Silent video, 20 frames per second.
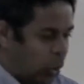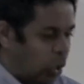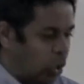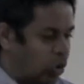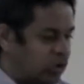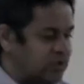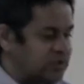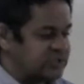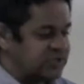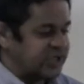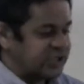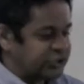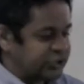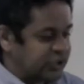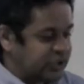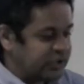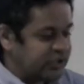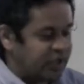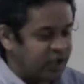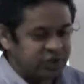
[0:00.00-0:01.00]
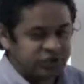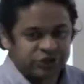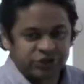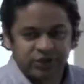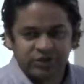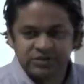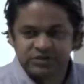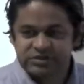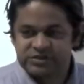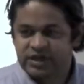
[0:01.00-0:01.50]
Organizational
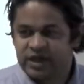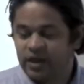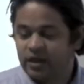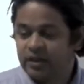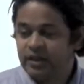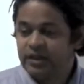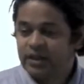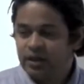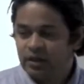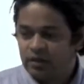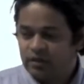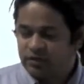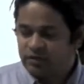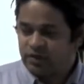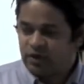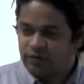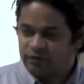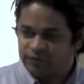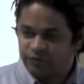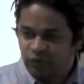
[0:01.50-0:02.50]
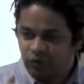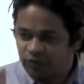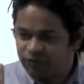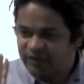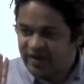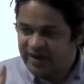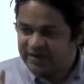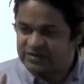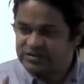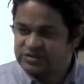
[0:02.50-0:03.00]
culture and style. There are 4
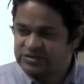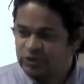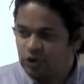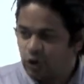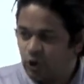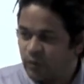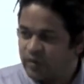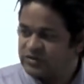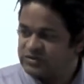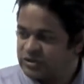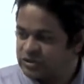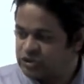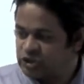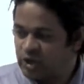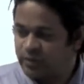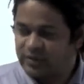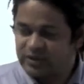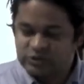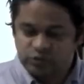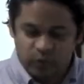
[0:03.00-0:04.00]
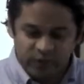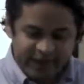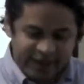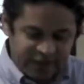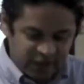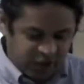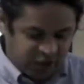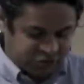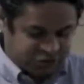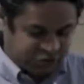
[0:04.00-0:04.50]
factors that always determines what
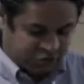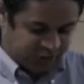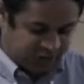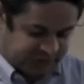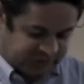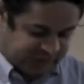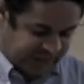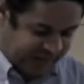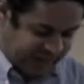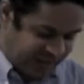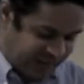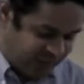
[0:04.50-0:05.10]
that culture looks like.